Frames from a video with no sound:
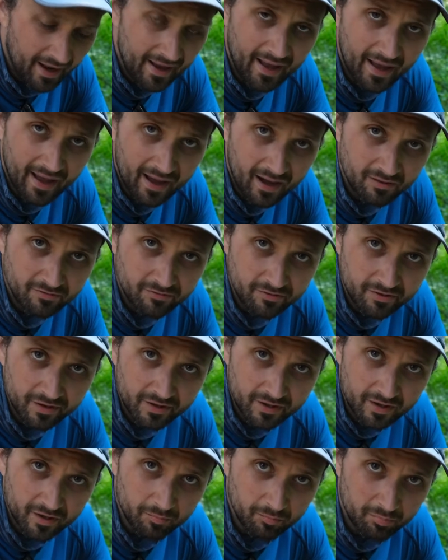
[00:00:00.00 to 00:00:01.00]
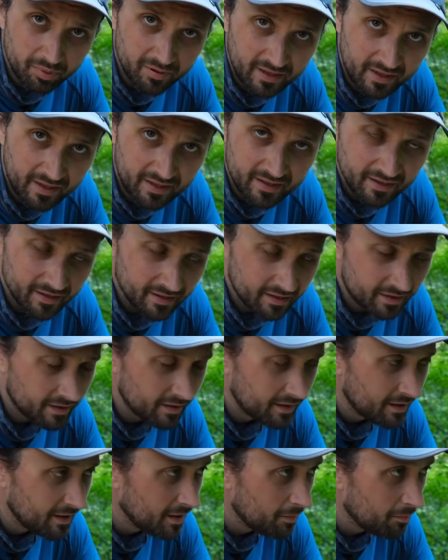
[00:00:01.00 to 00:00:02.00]
have completed
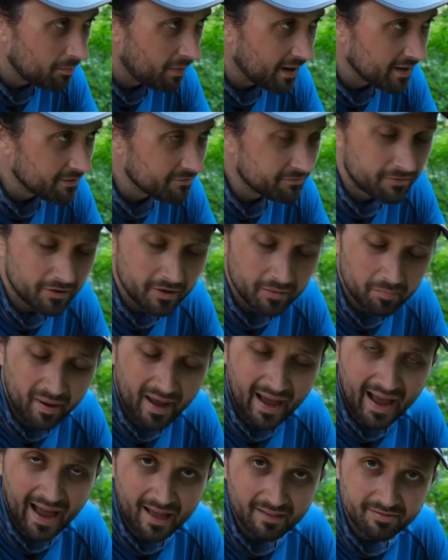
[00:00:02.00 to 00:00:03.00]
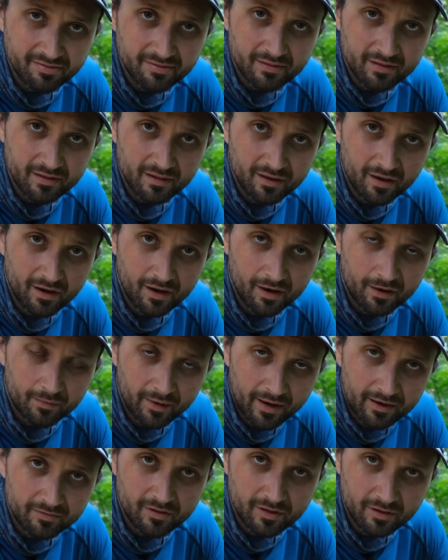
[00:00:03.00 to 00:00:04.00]
my footpath
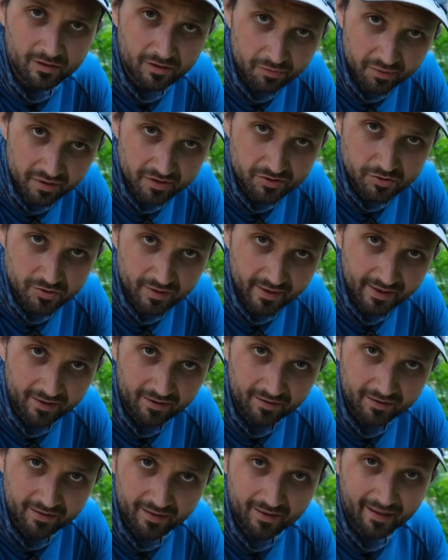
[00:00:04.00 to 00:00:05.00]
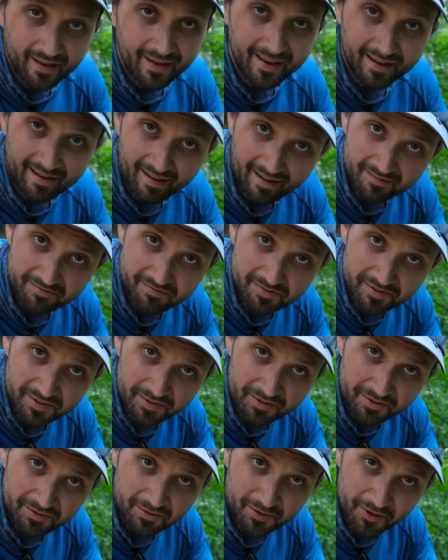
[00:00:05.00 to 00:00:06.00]
around the Loowit Trail, and I
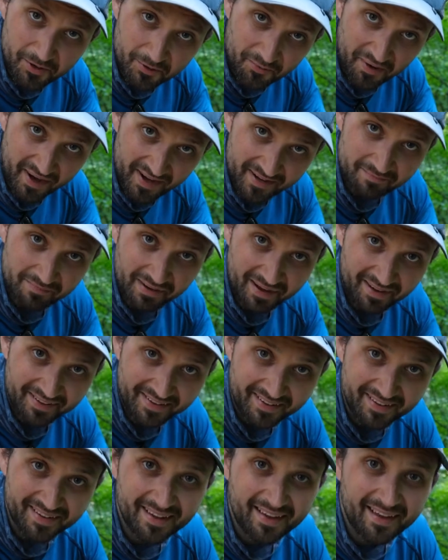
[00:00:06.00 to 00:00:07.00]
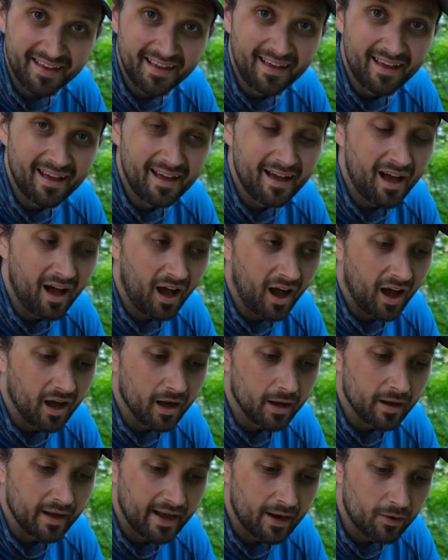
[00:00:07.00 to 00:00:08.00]
feel great about it.
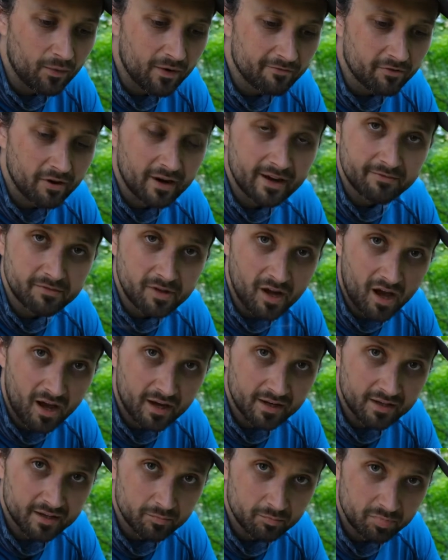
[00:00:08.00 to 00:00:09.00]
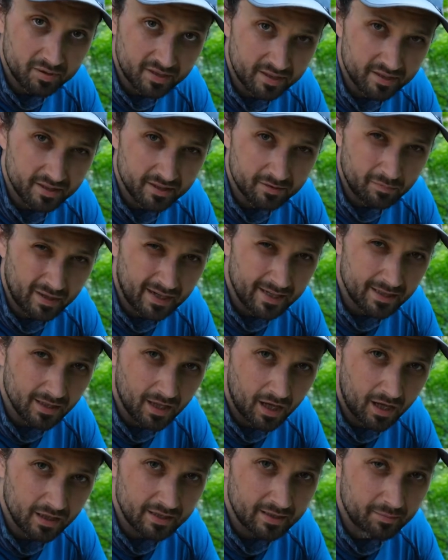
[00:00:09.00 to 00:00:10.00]
However, I have not completed my
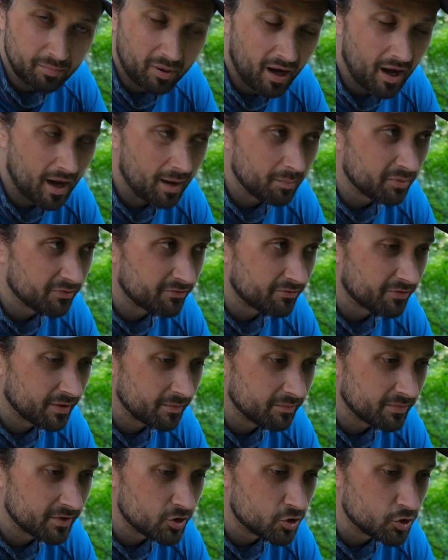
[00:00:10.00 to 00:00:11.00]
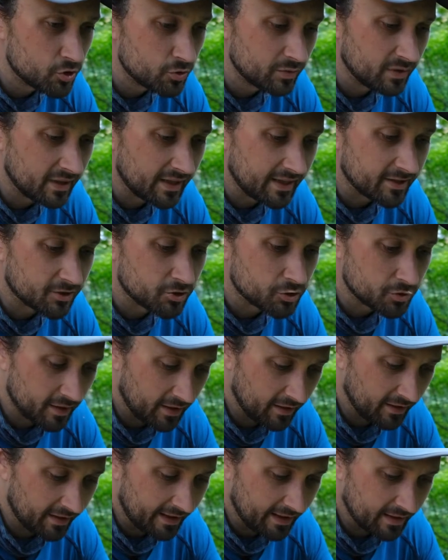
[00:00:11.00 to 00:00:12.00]
lollipop from the June Lake
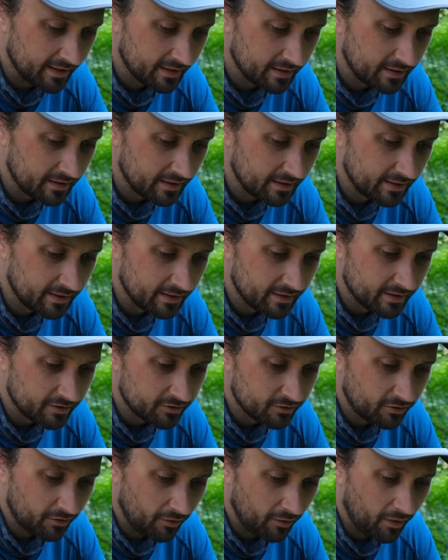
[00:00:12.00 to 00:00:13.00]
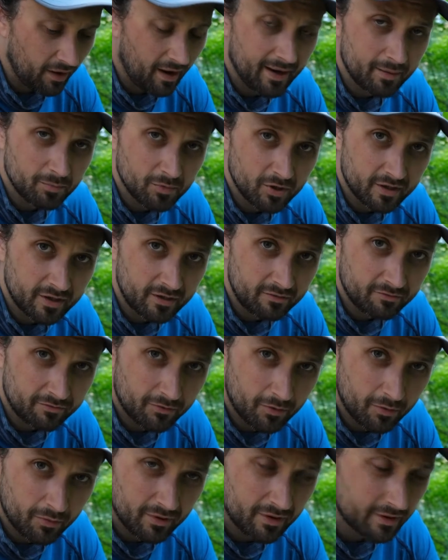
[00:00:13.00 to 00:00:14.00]
Trailhead. So I'm looking
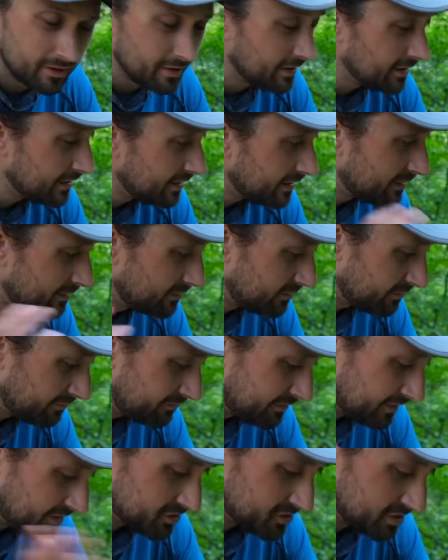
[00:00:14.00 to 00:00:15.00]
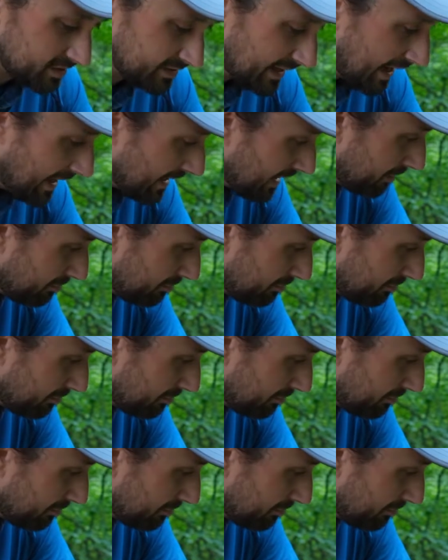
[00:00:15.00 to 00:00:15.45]
forward to finishing that up.